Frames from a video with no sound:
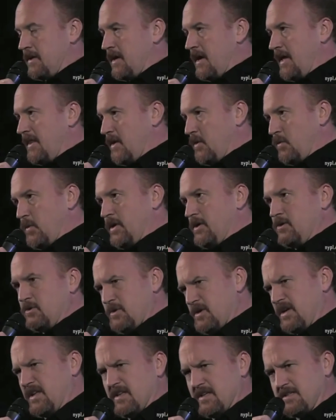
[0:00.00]
and that we
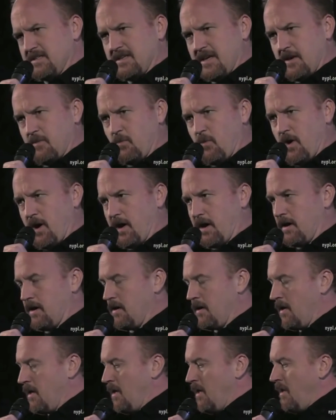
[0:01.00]
do it in the same way.
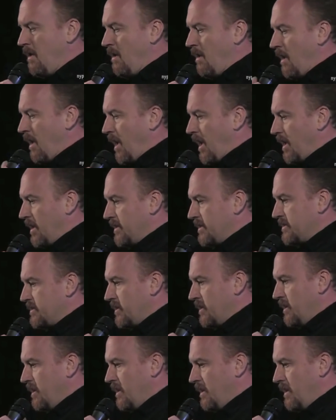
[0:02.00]
And
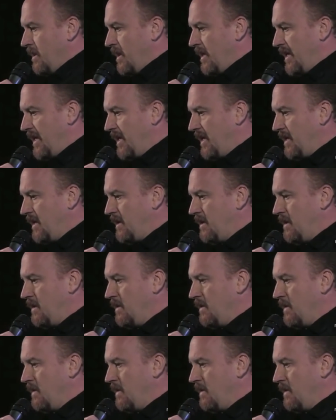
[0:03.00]
he